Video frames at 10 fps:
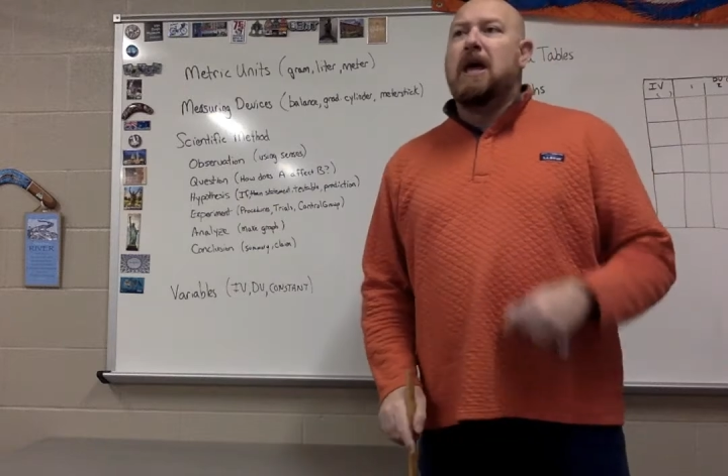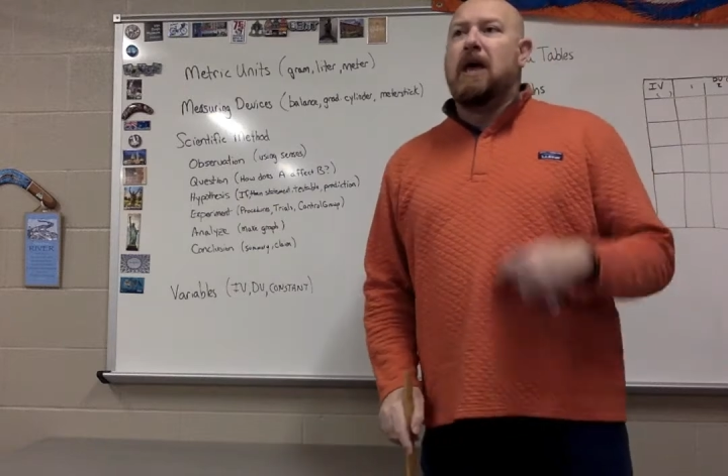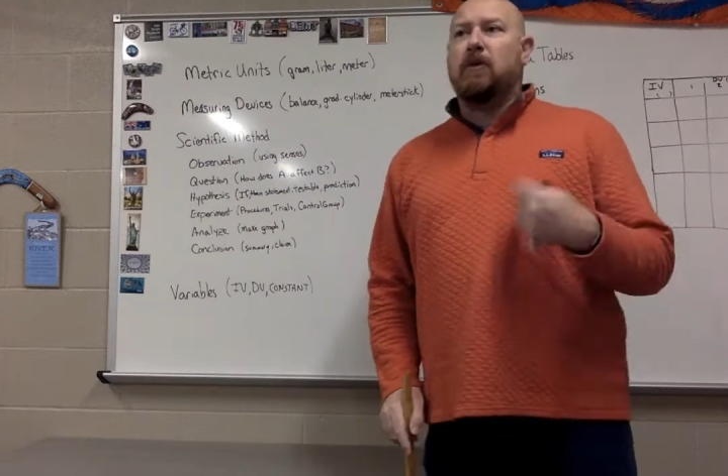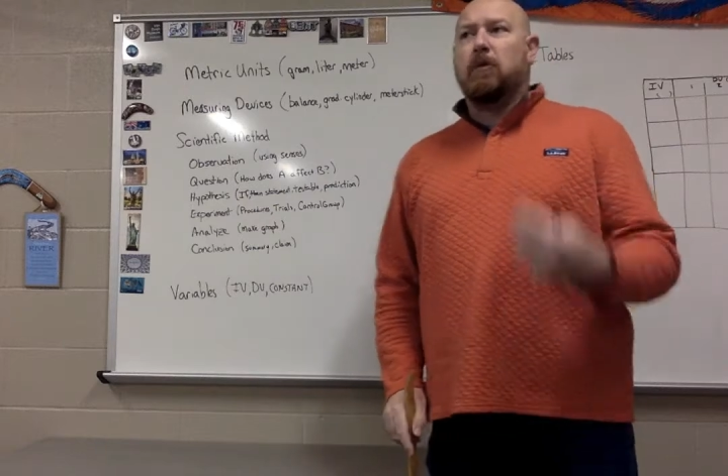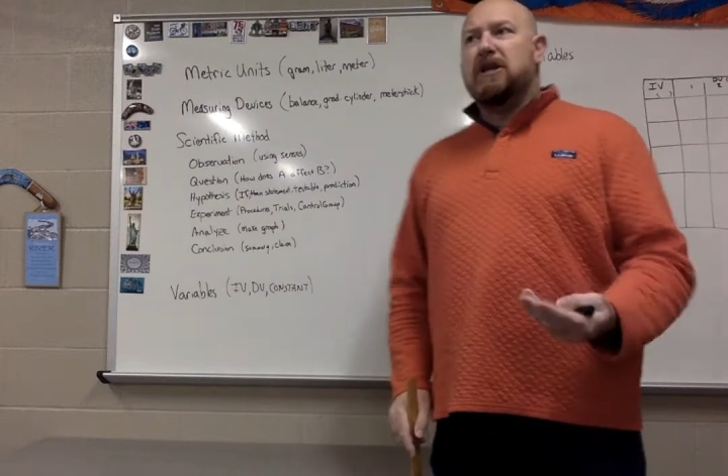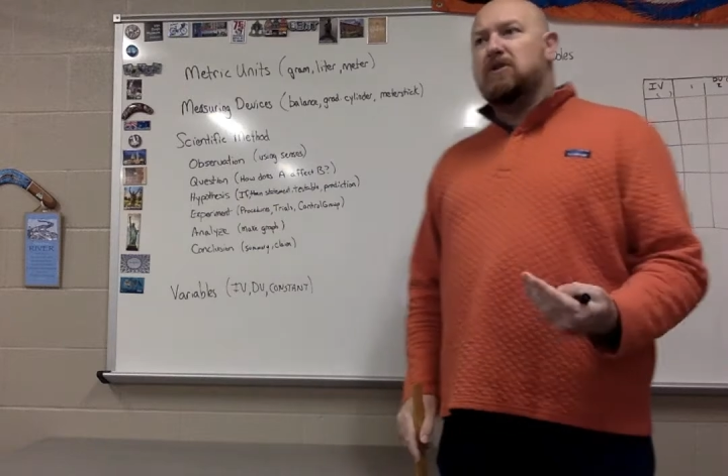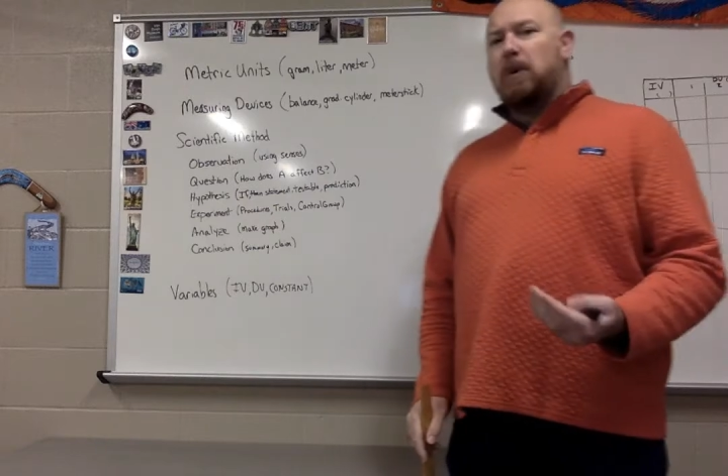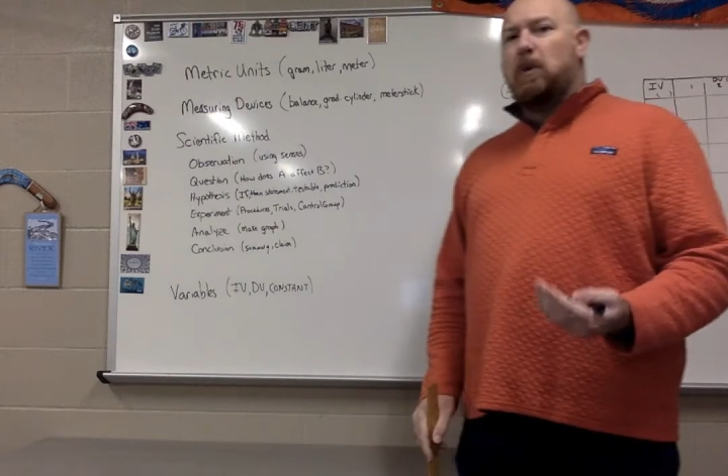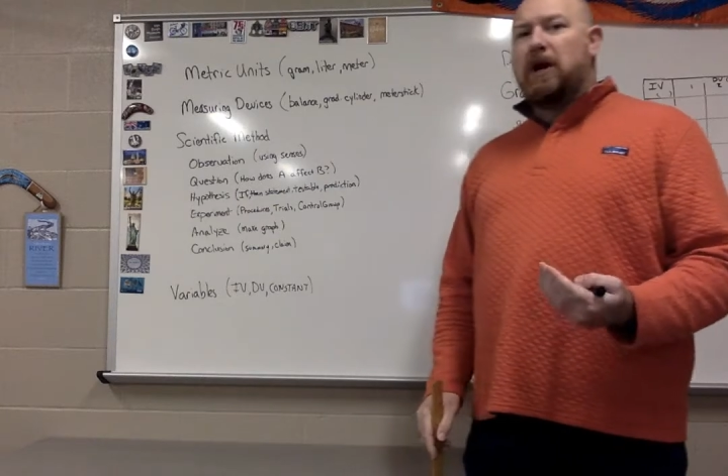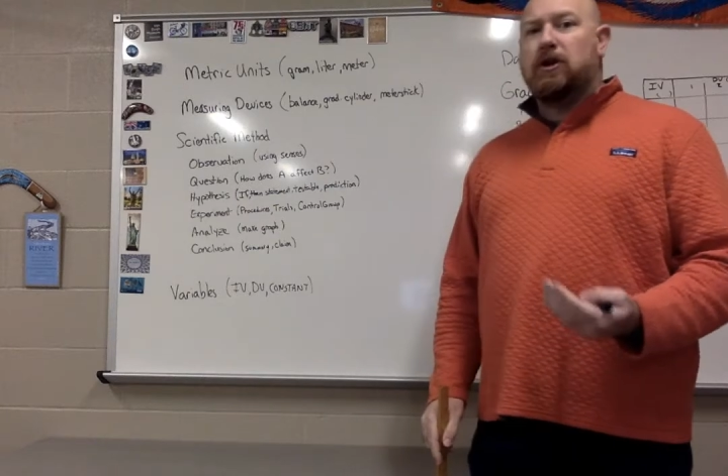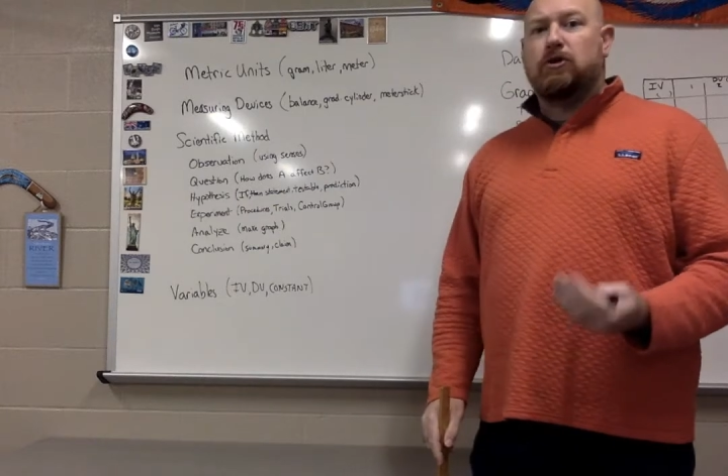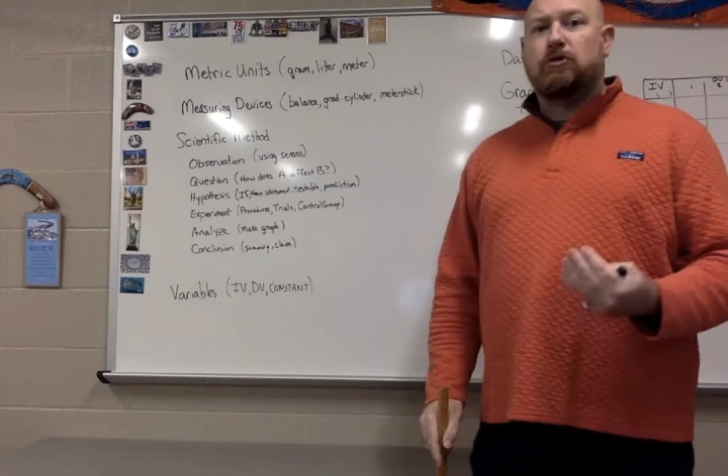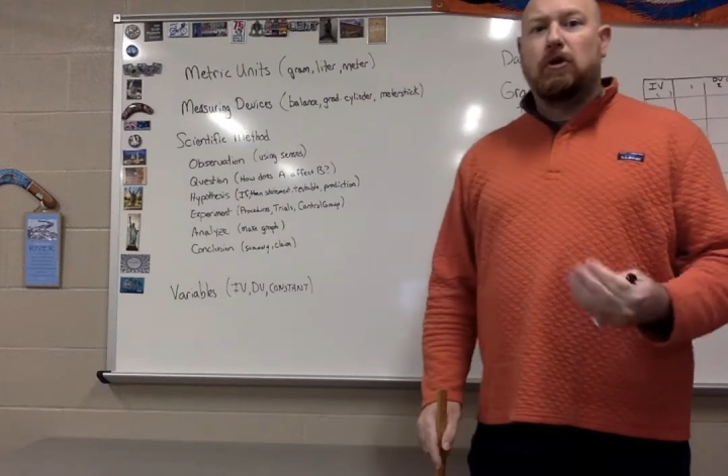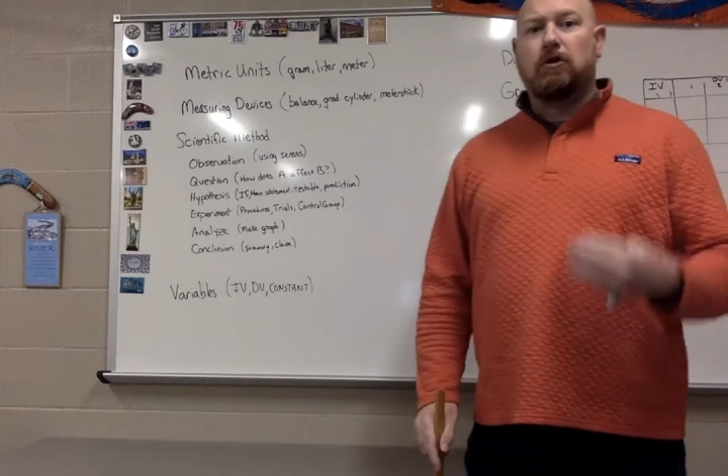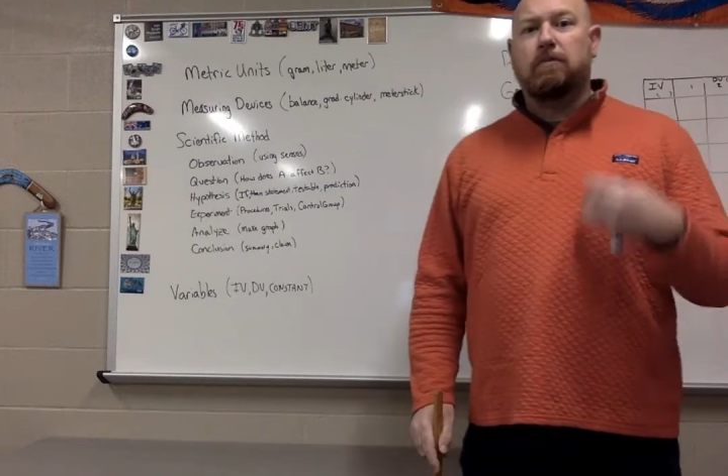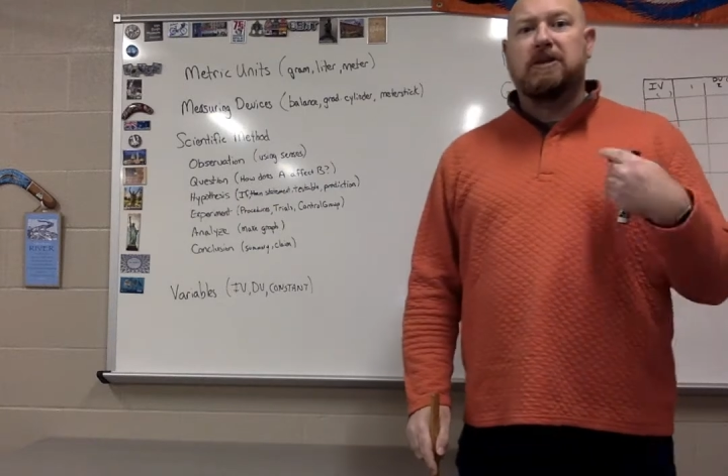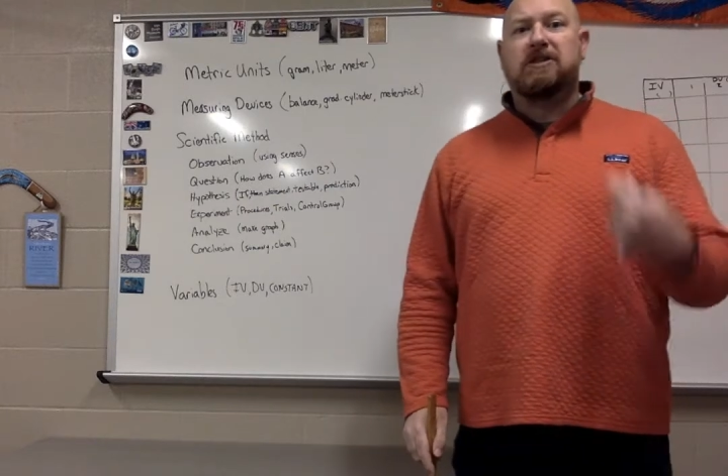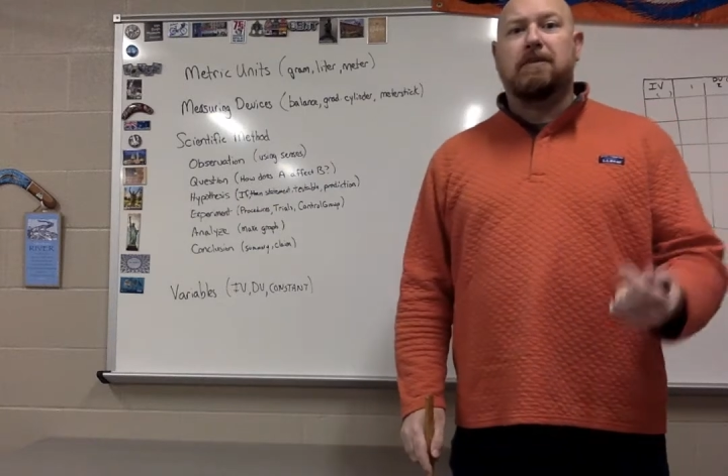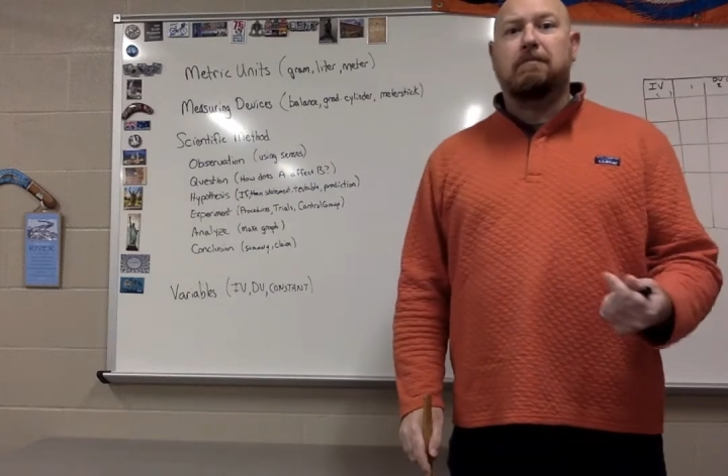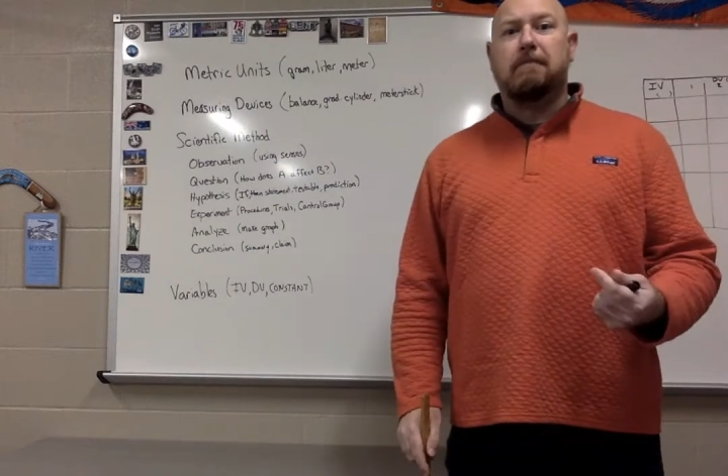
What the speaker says: And the reason we want a control group is to